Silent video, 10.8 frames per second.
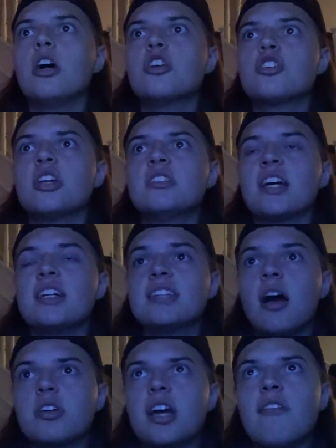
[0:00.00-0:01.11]
Shinsuke's
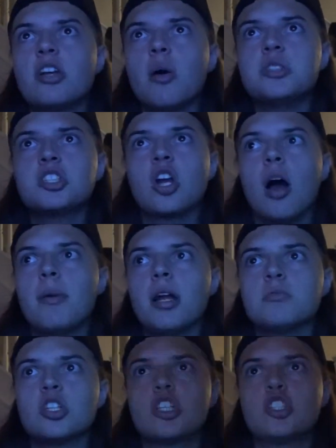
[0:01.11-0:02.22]
down, Kevin Owens climbing
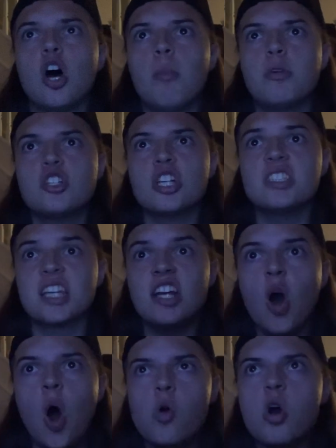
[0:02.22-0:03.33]
up to the top, but Shinsuke,
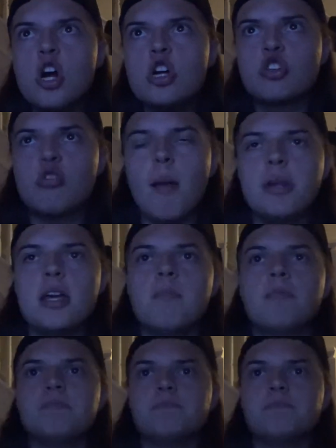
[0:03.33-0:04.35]
no, grabbing him.